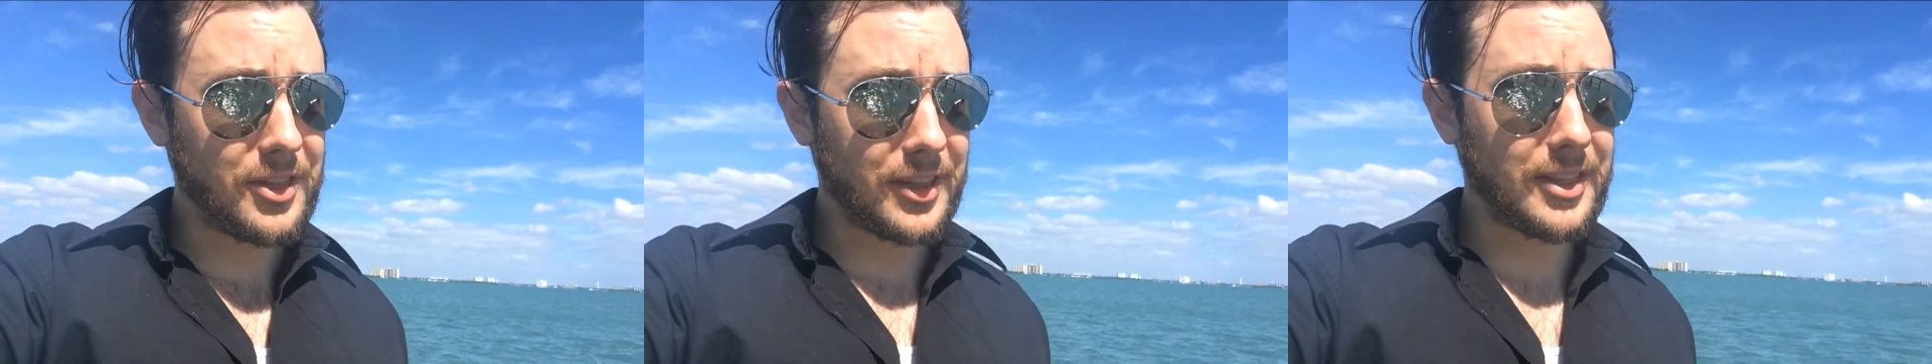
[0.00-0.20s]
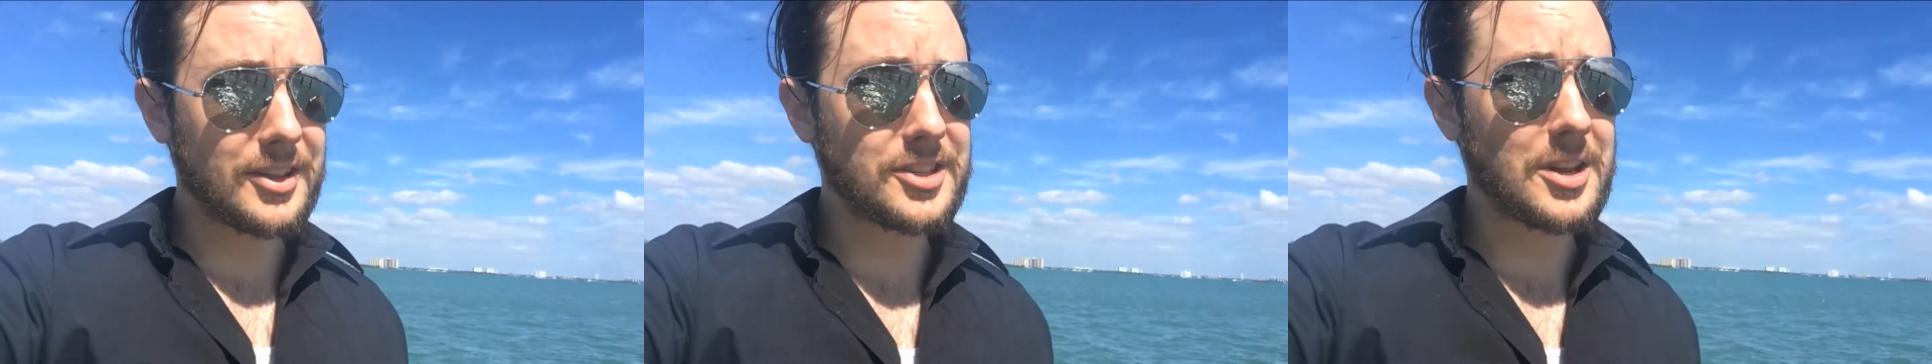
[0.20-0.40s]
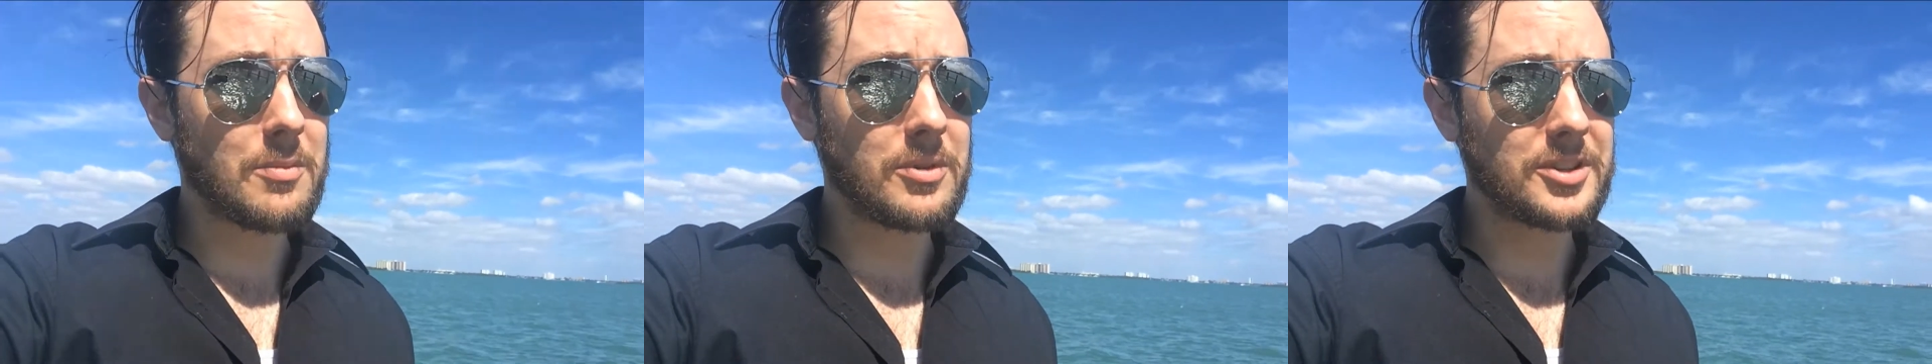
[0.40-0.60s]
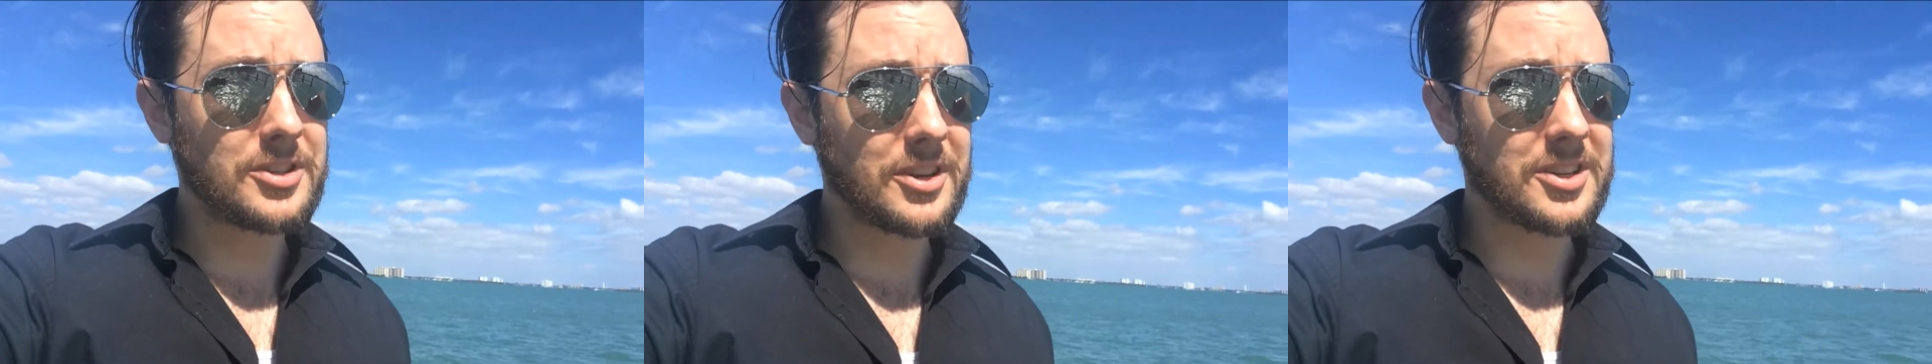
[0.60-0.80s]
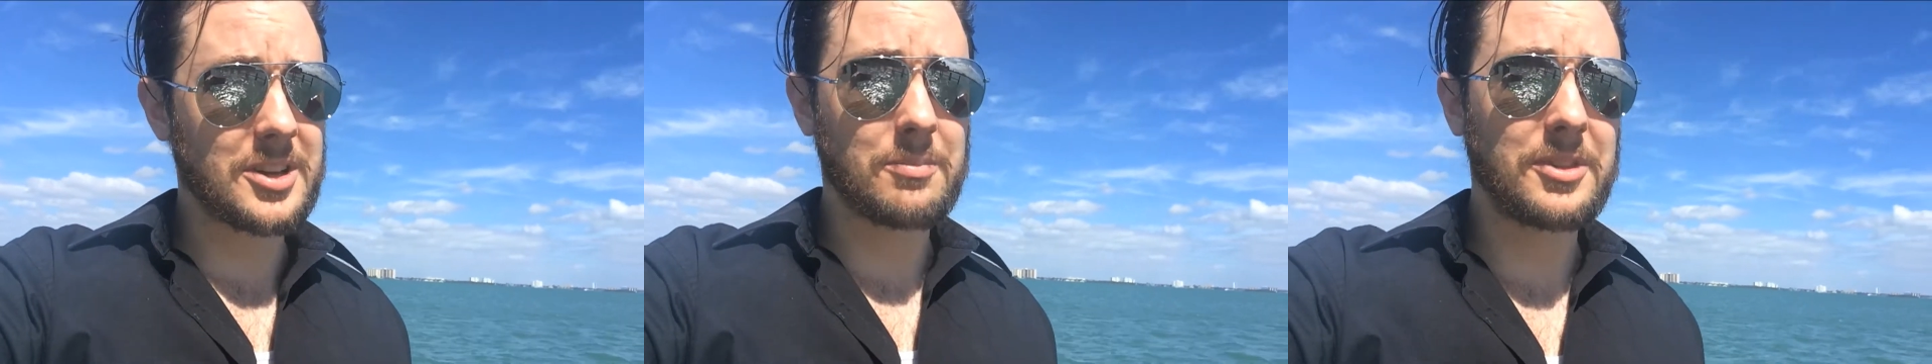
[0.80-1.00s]
except that was
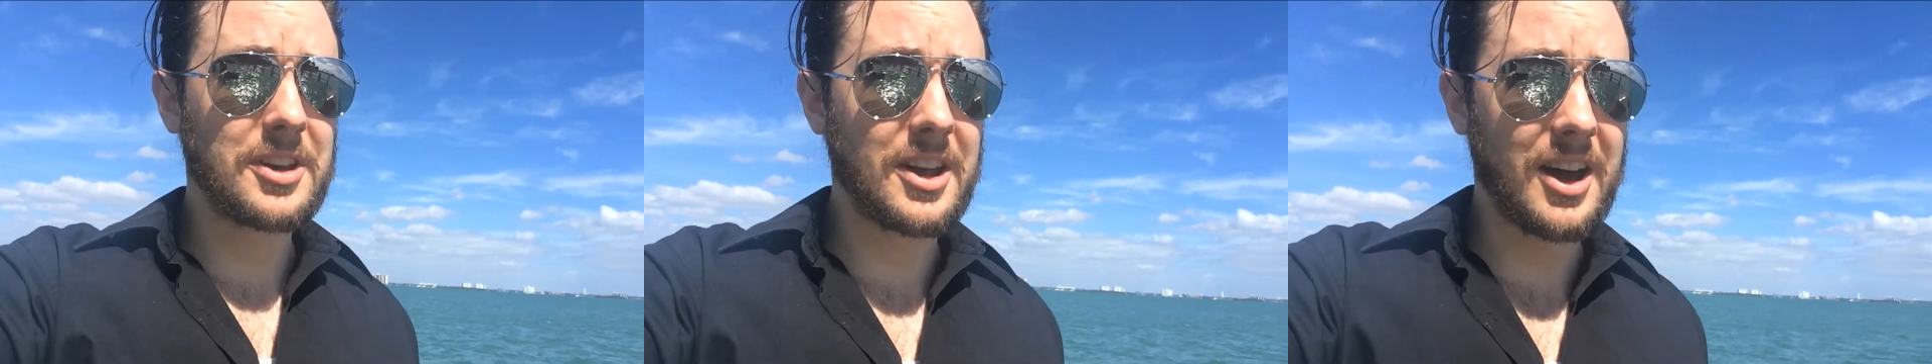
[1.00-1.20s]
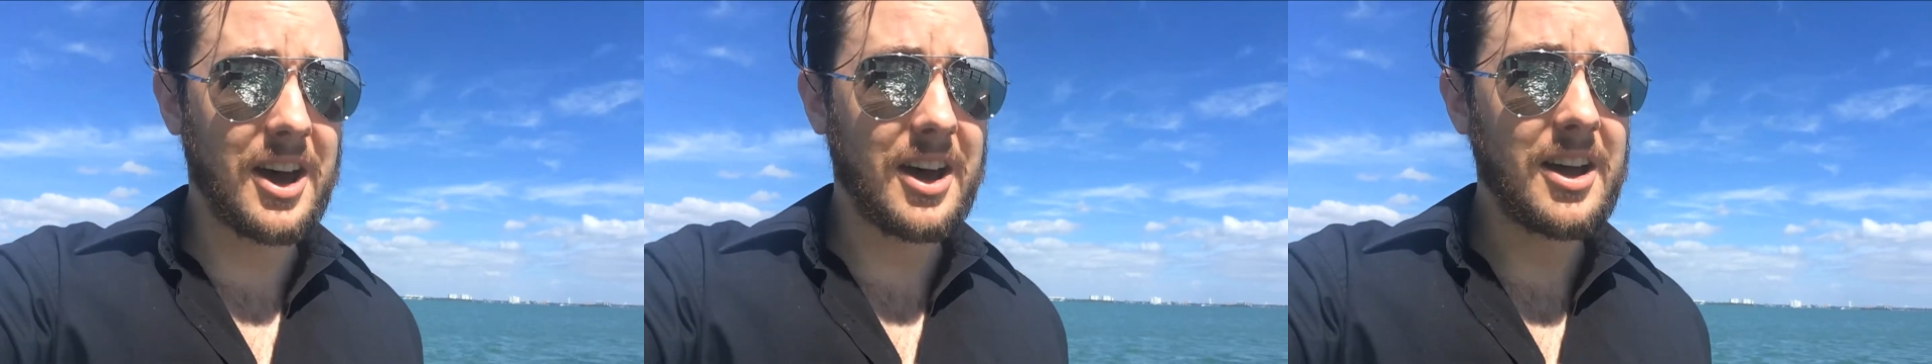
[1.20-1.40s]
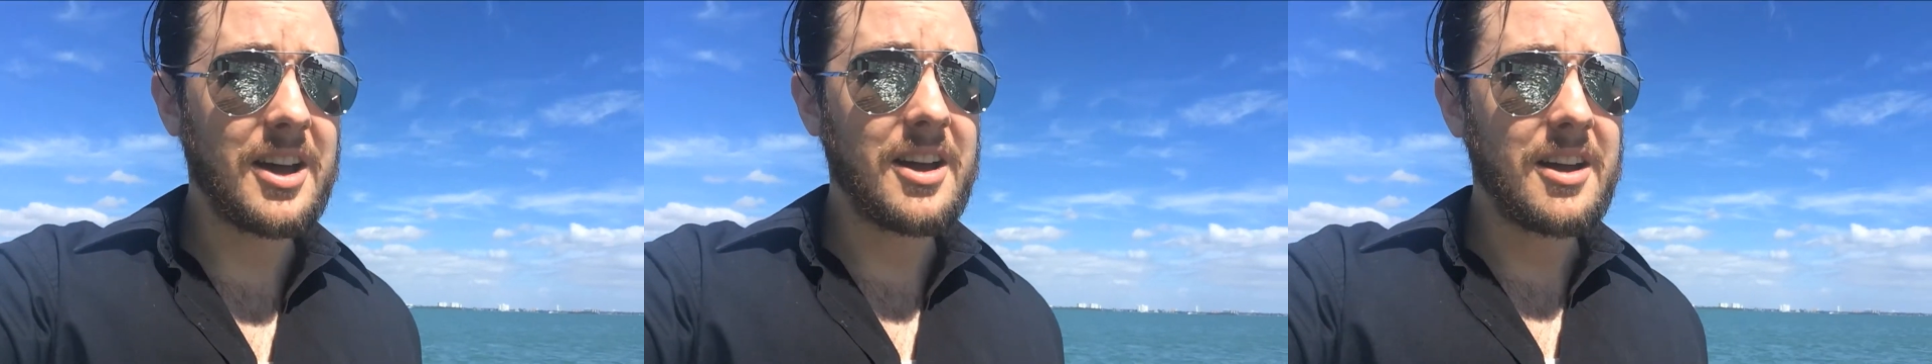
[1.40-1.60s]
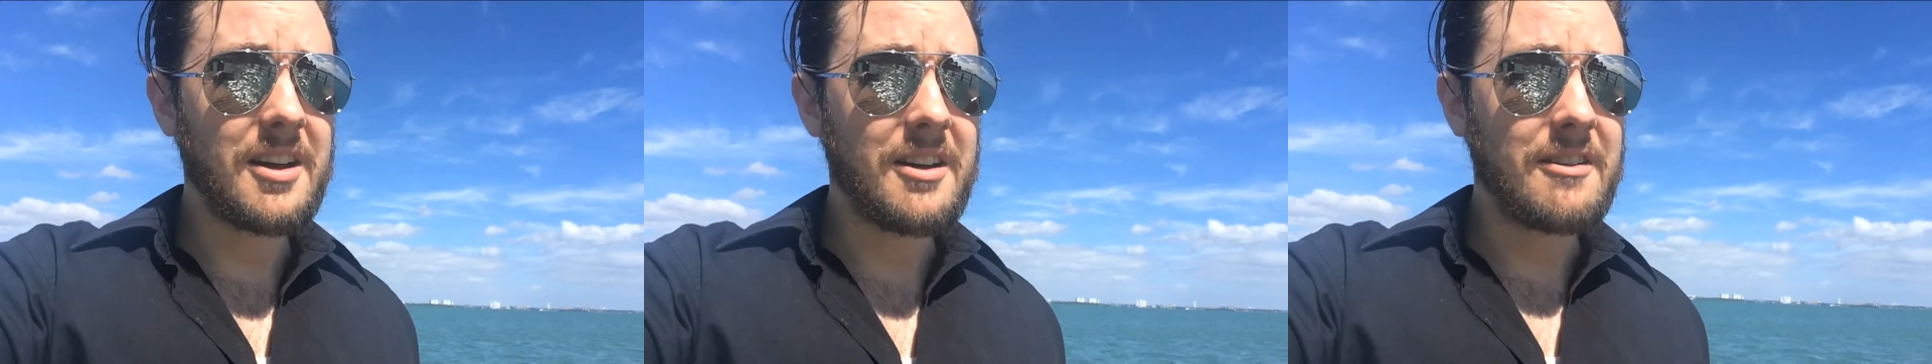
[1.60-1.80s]
more nice.